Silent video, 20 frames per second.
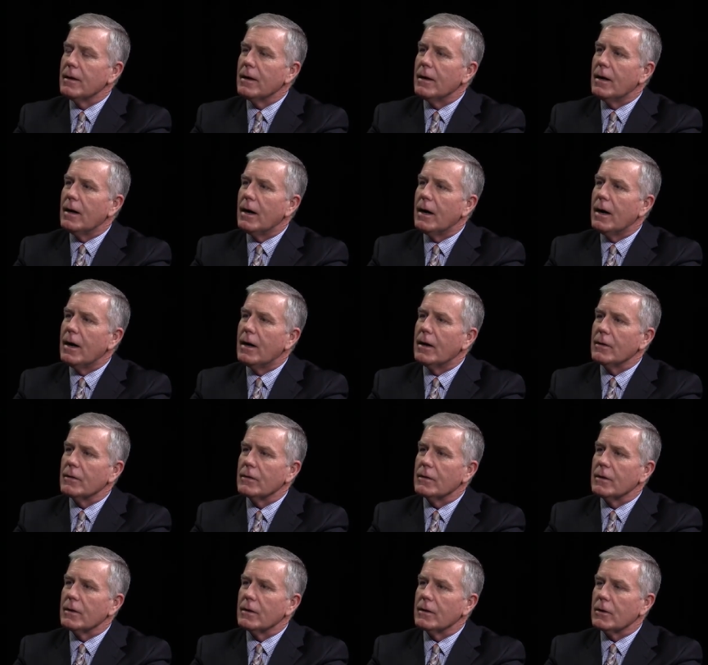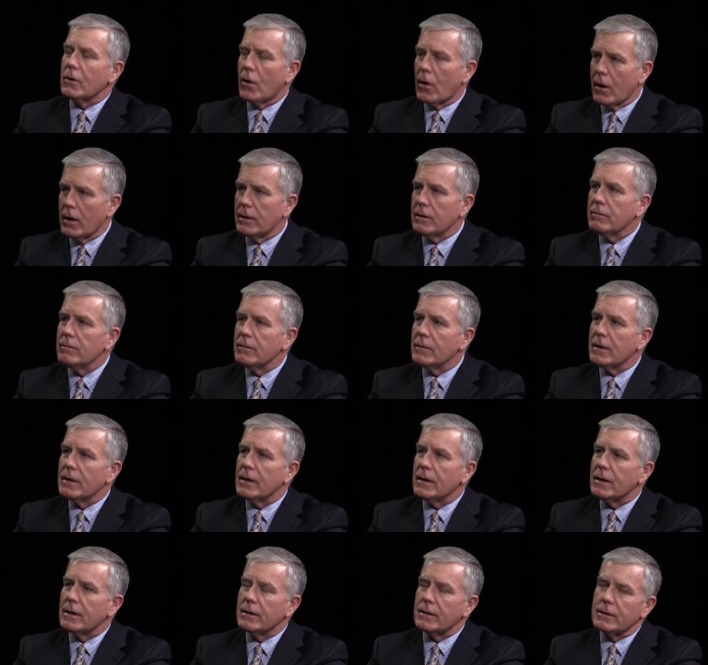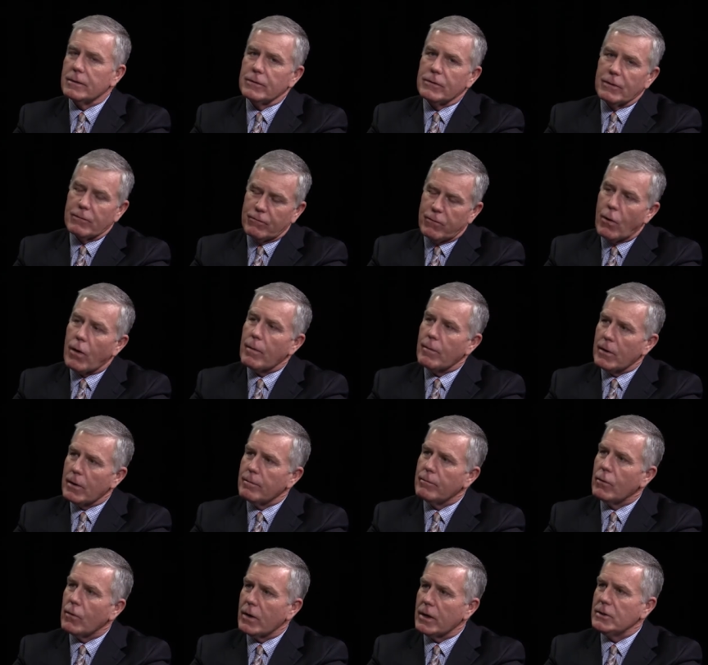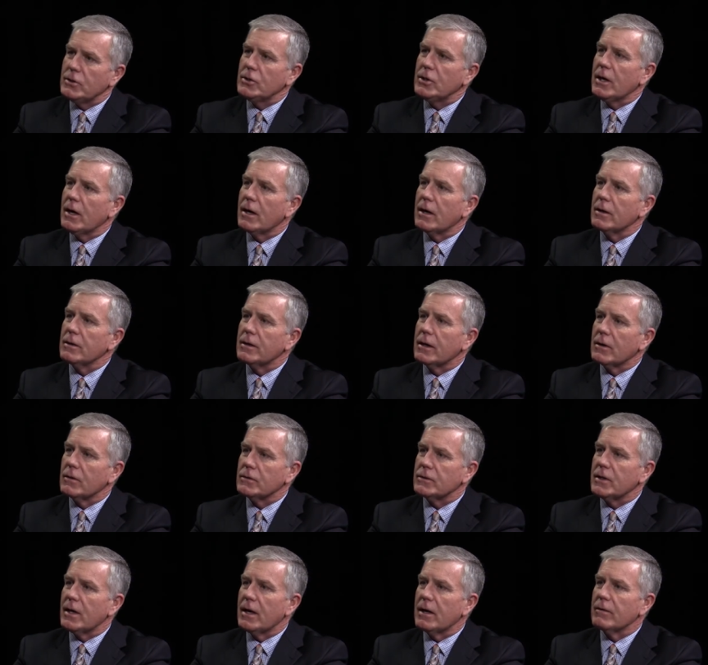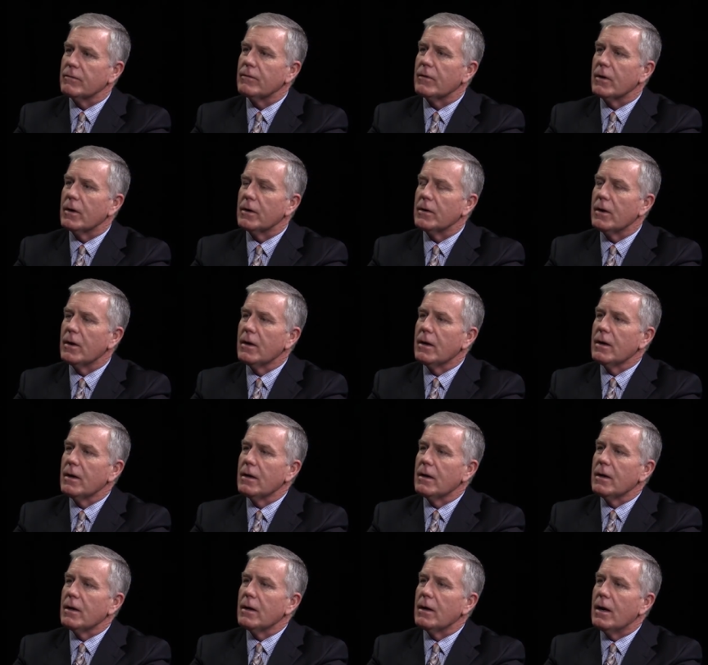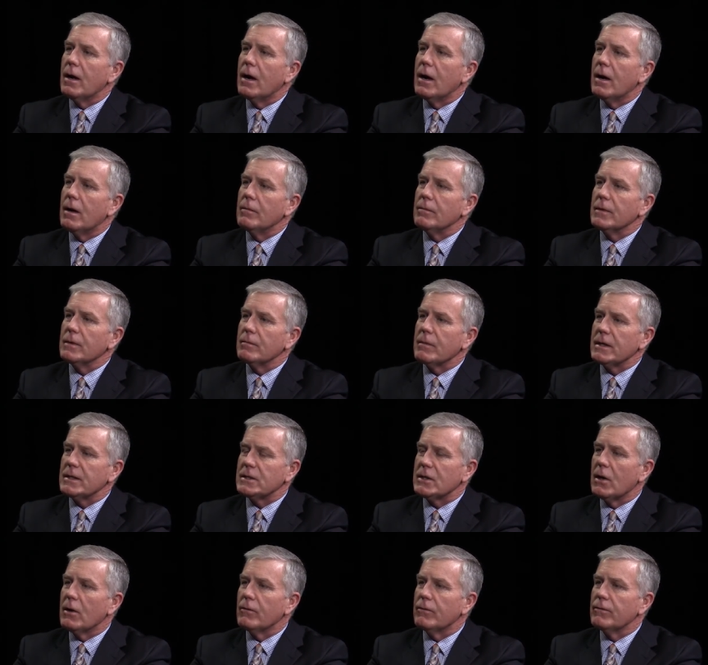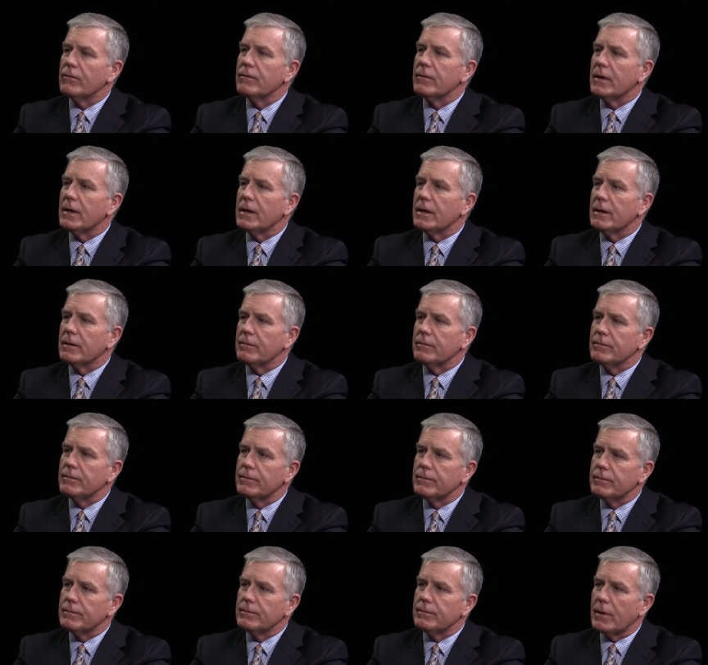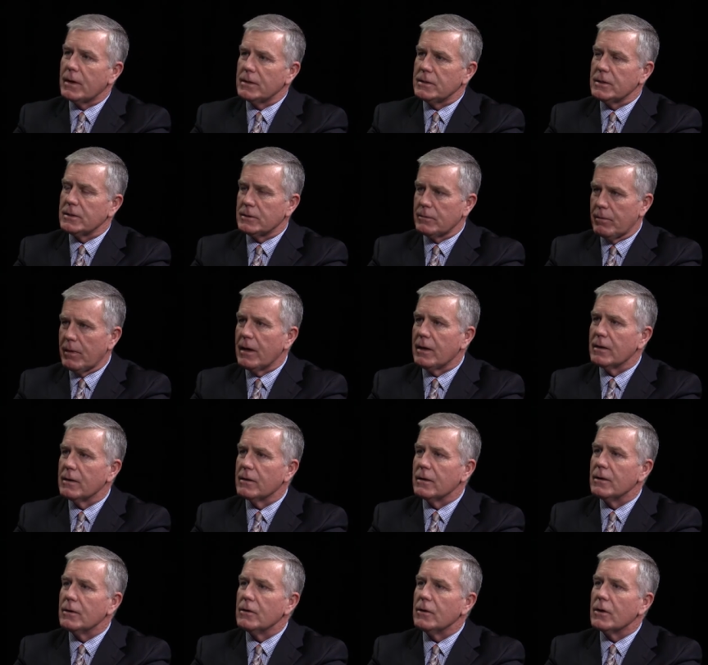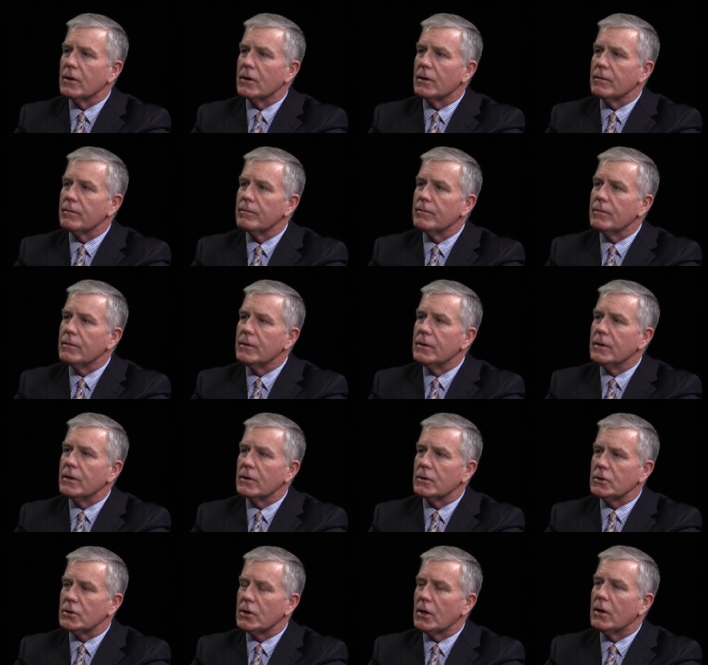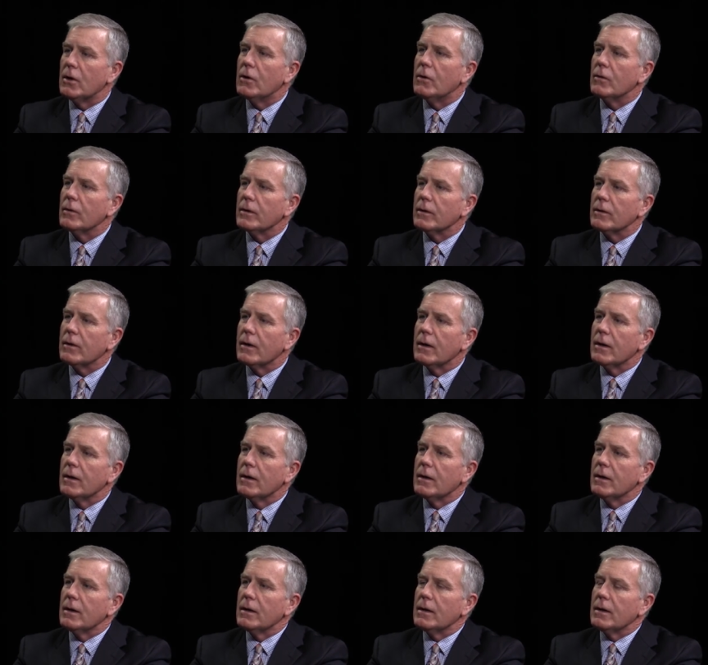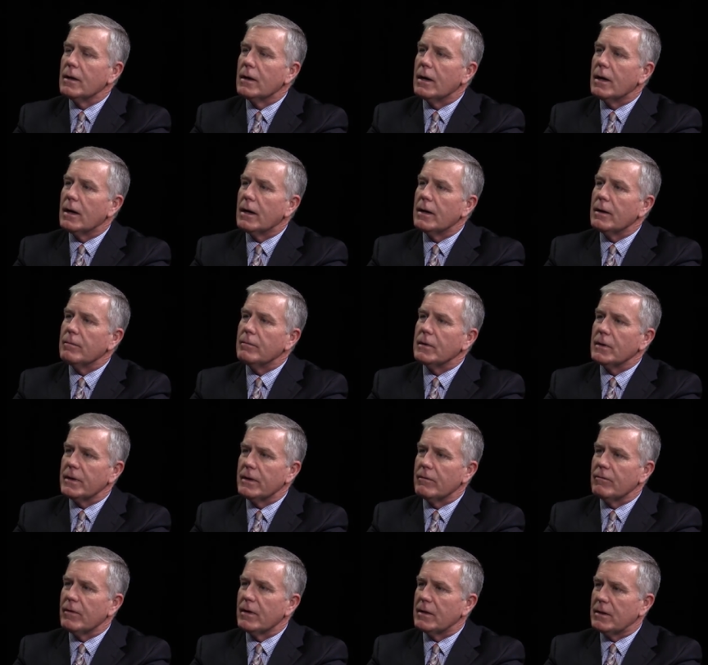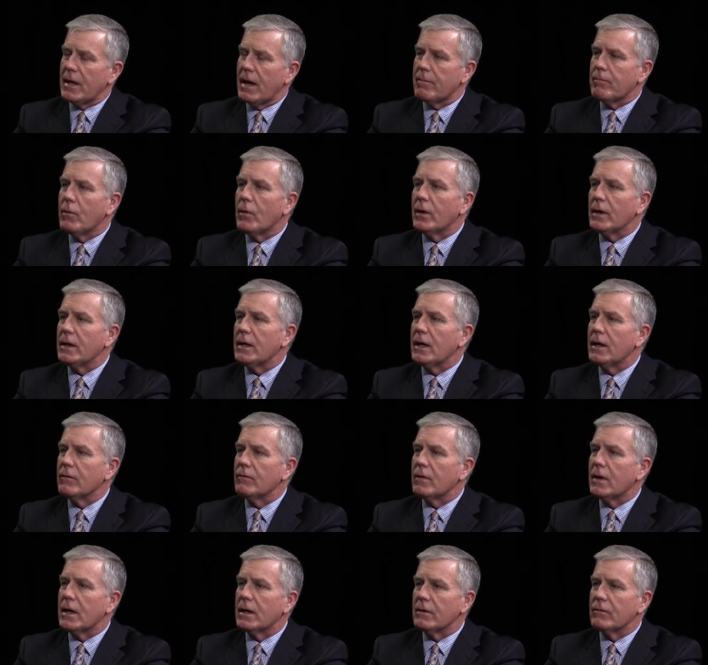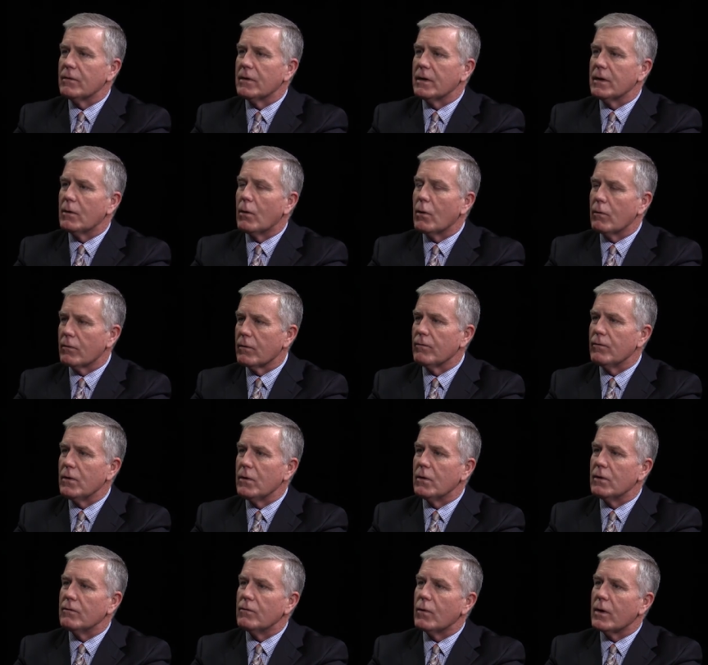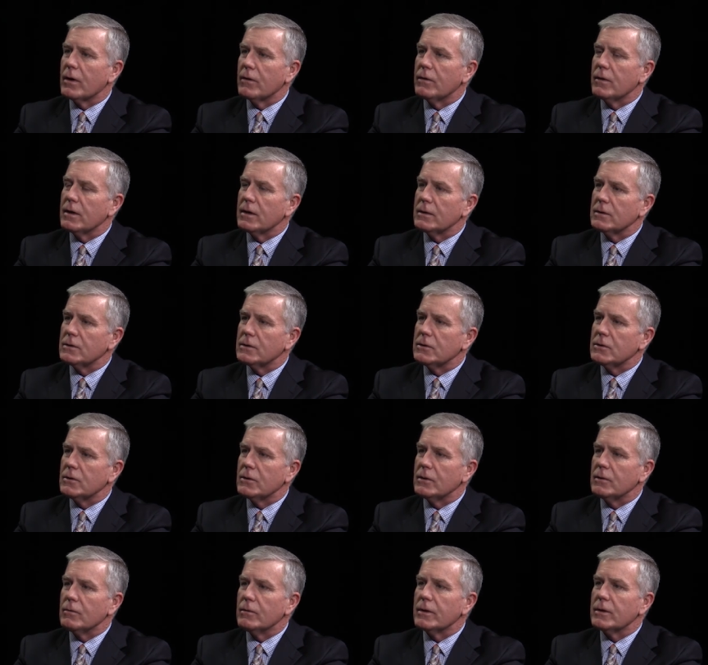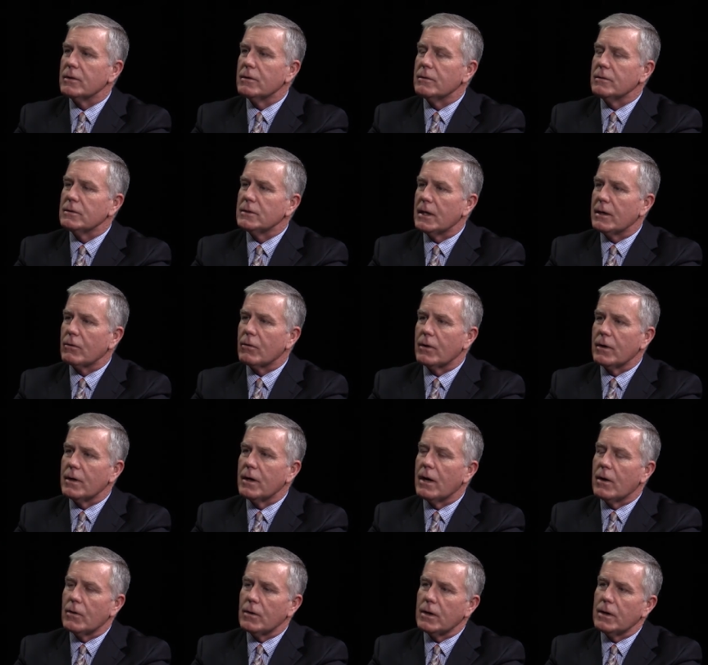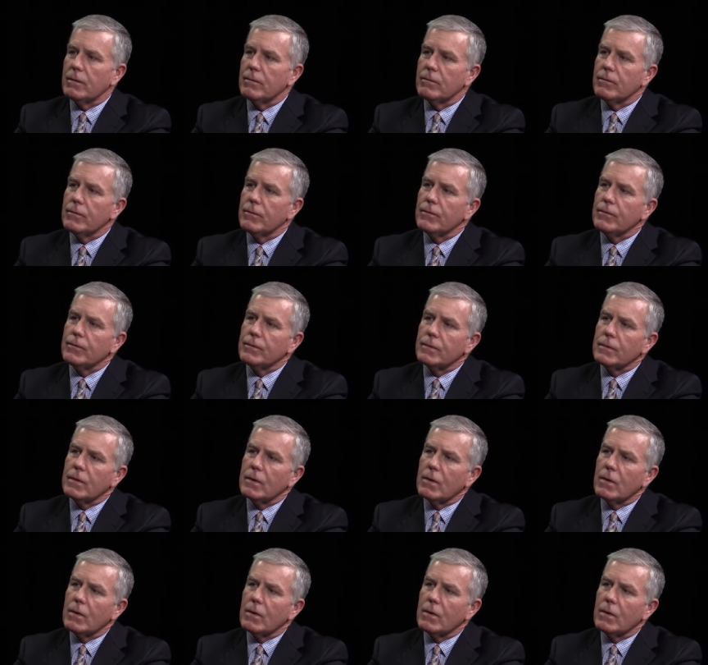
uh, the current uh, or the former board chair, Daryl Standafer, um, and myself uh, participated in your your show and uh, I believe at that point gave kind of an overview of where things stood with right. St. Croix County. I think we kind